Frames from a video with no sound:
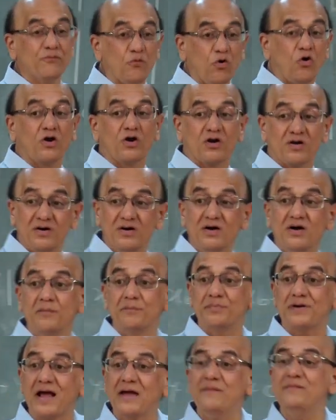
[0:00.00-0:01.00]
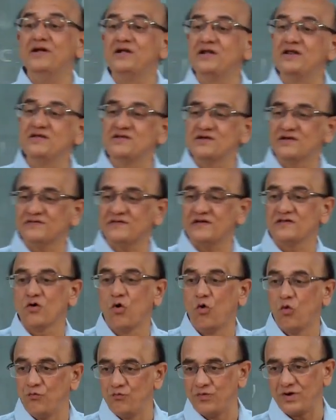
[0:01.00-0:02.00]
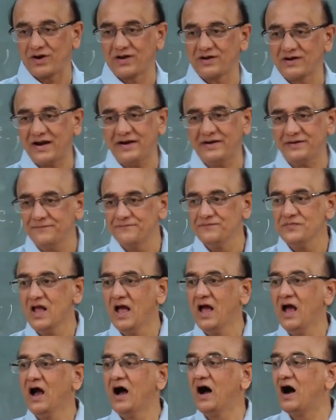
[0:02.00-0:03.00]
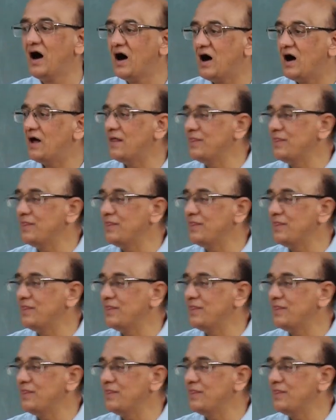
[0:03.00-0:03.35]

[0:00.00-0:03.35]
more prime integers as a homework right uh,